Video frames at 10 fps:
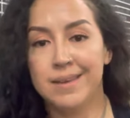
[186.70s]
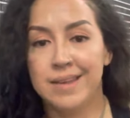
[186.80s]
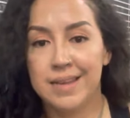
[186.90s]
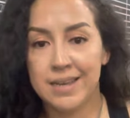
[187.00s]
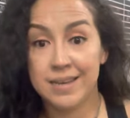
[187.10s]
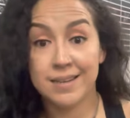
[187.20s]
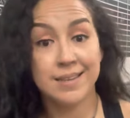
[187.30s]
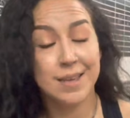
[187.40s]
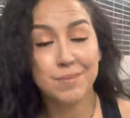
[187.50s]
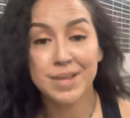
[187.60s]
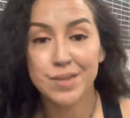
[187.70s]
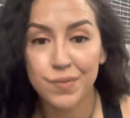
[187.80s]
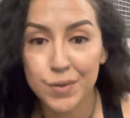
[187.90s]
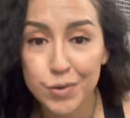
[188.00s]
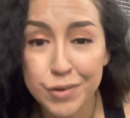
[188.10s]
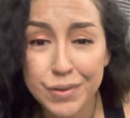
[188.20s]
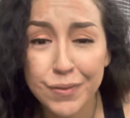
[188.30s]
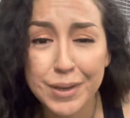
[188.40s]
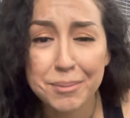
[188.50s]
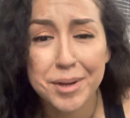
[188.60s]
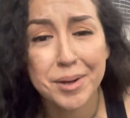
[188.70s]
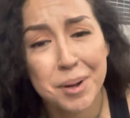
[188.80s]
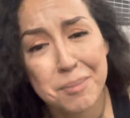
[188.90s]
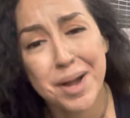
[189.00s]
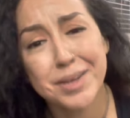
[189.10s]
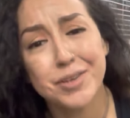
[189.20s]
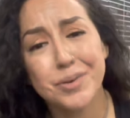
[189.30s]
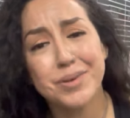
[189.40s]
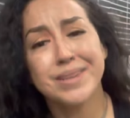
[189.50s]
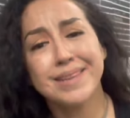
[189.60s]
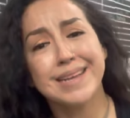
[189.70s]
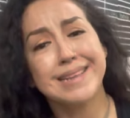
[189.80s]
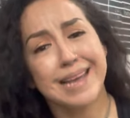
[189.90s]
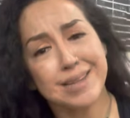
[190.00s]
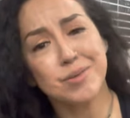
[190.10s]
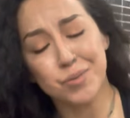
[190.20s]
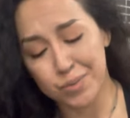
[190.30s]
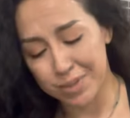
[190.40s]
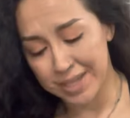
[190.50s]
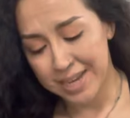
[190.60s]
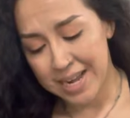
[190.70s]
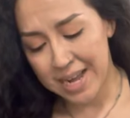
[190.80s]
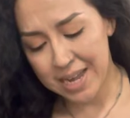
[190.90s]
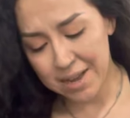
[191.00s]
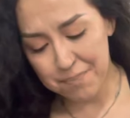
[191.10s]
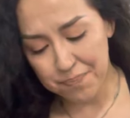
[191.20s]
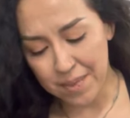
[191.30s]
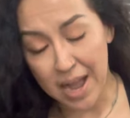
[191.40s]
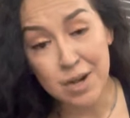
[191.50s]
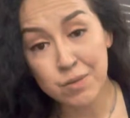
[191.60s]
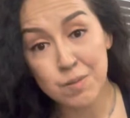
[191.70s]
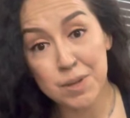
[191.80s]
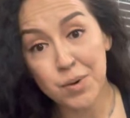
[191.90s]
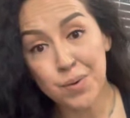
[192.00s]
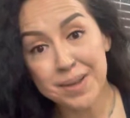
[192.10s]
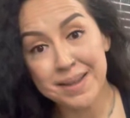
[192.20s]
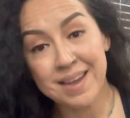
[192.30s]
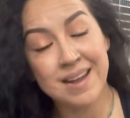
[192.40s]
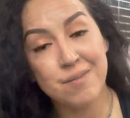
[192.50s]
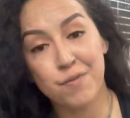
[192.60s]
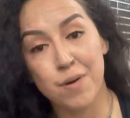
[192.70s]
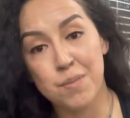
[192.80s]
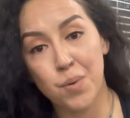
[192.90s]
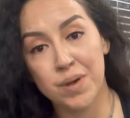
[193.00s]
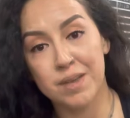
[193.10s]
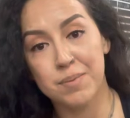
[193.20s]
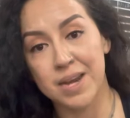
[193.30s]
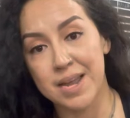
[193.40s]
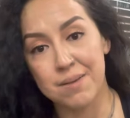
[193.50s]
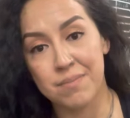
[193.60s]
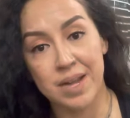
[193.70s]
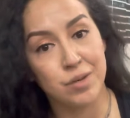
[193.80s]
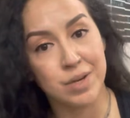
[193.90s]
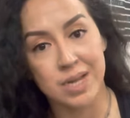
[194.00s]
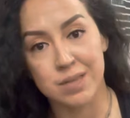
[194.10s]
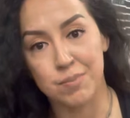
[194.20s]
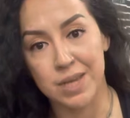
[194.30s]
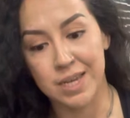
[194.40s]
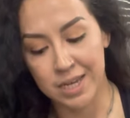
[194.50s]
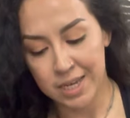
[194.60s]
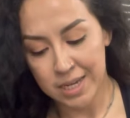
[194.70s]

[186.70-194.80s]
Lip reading: And that means the future is female. Come on, dude. Like, that's cool. I don't speak Hawaiian. I'm from Hawaii, but I do not speak.